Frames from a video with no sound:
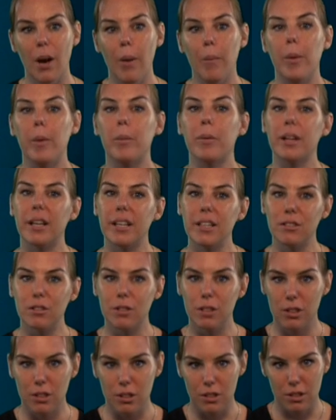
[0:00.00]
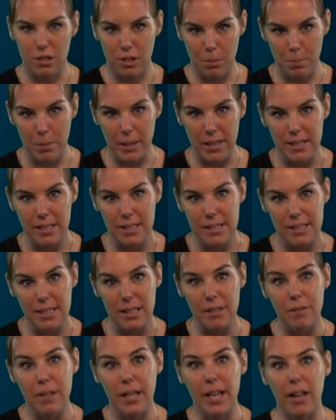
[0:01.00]
we will introduce the
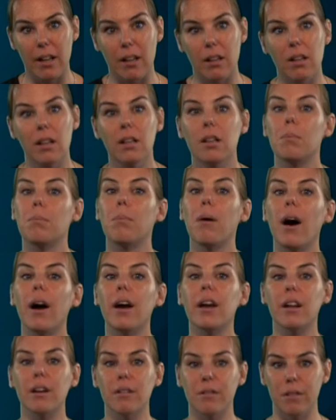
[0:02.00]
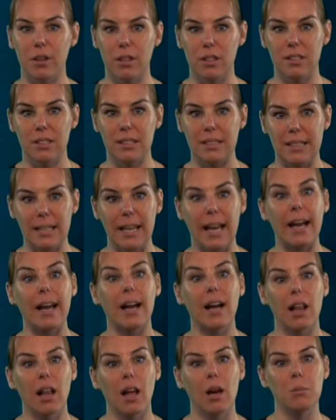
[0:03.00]
BCCVL, the Biodiversity
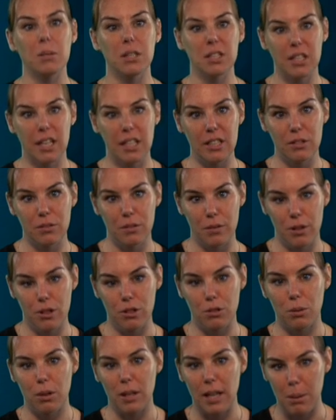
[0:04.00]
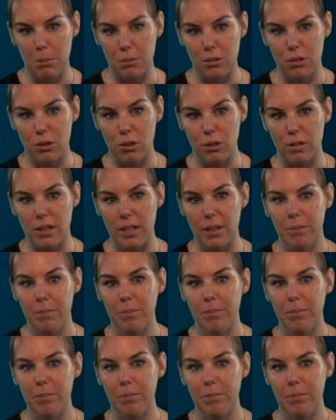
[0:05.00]
and Climate Change Virtual Laboratory.